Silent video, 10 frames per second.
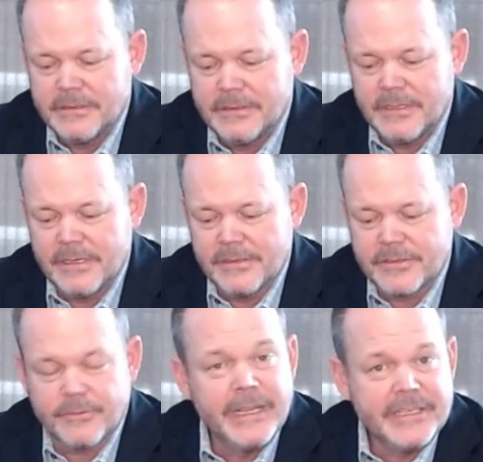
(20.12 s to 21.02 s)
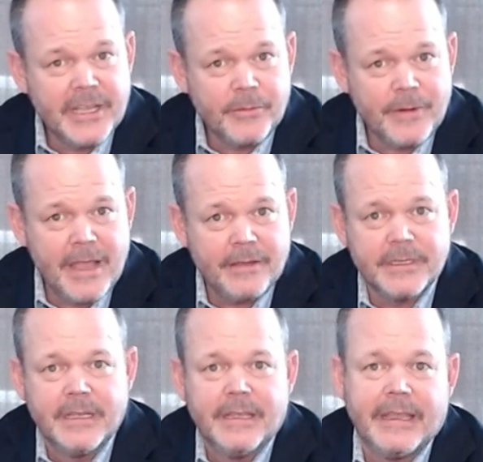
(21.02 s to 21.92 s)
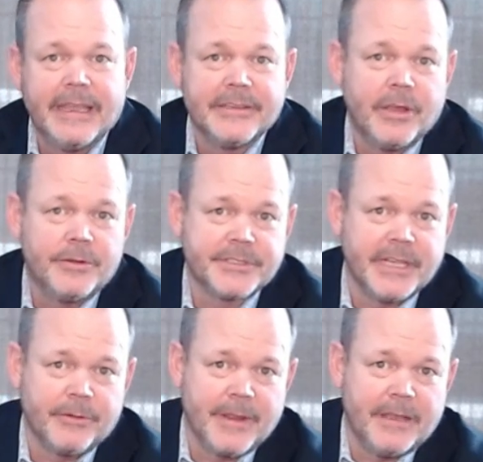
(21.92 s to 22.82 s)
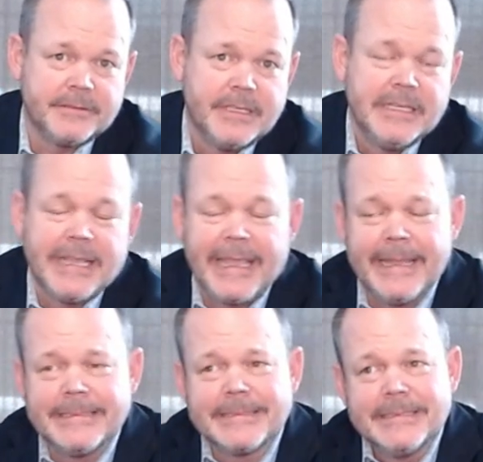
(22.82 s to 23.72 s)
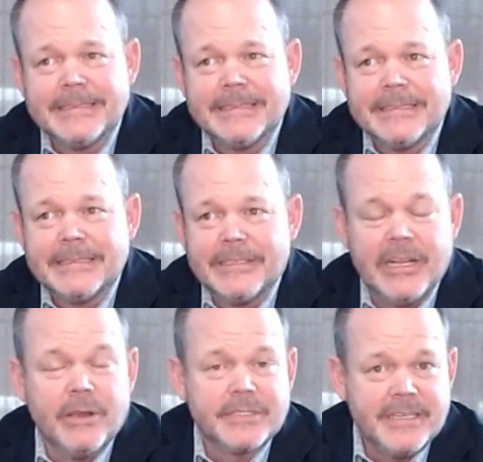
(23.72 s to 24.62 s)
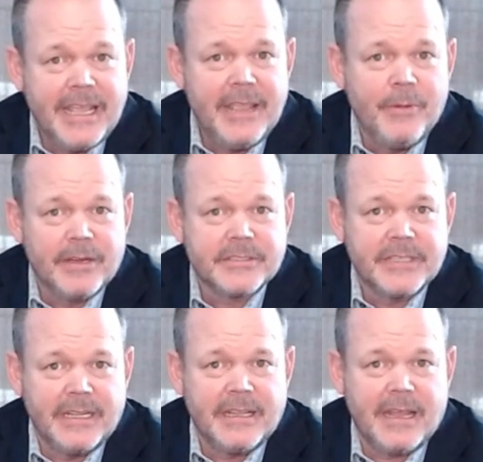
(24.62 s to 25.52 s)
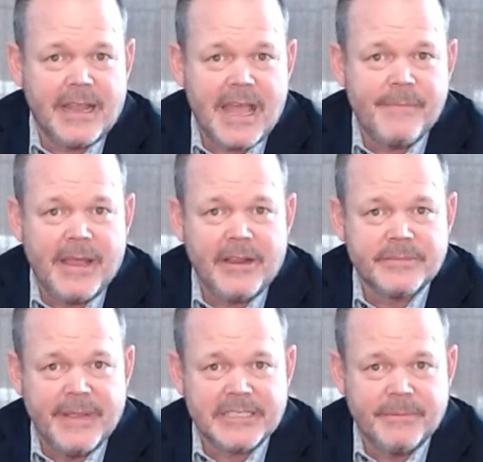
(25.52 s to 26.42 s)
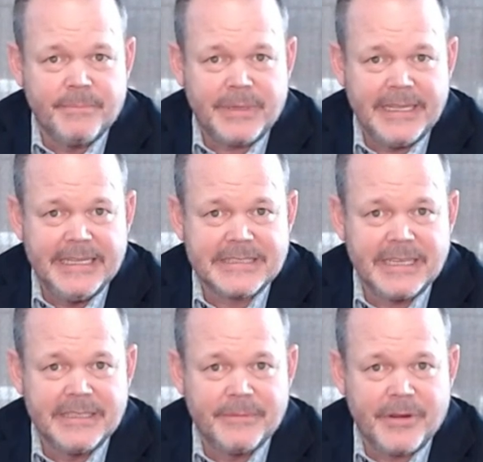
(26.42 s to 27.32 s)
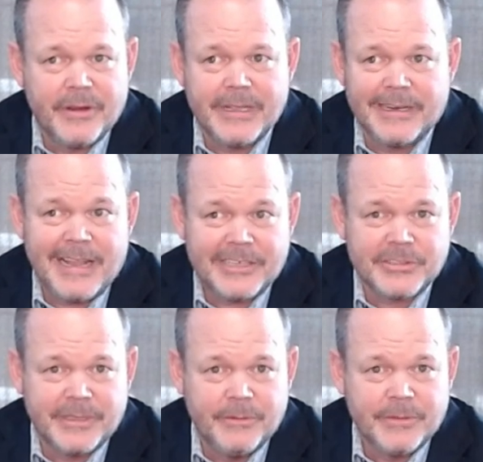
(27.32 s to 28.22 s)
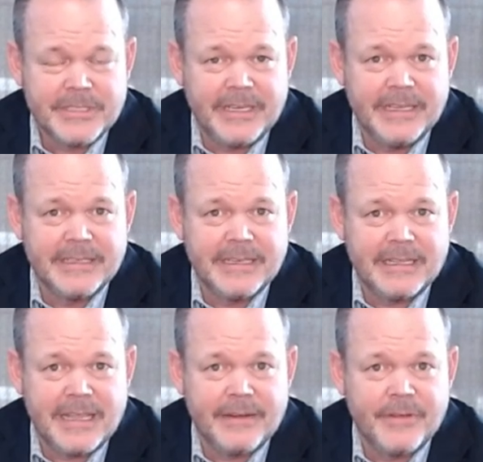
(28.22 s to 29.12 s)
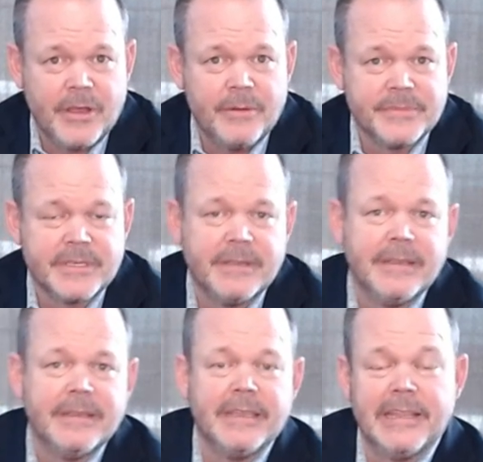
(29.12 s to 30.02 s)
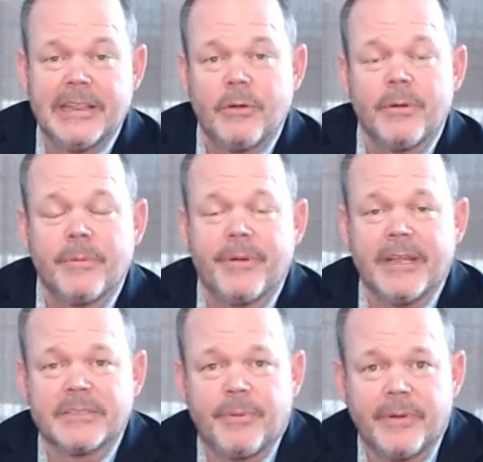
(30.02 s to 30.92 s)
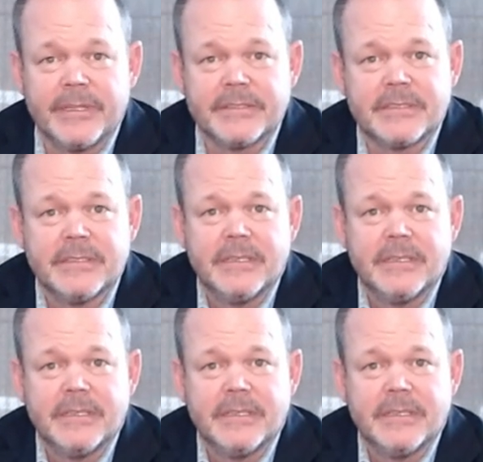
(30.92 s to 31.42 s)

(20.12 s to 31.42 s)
there's retail route, and the wholesale route. And, you know, today we are seeing a lot of iBuyers make some plays in the market. And actually, we're seeing a lot of homes in lower price points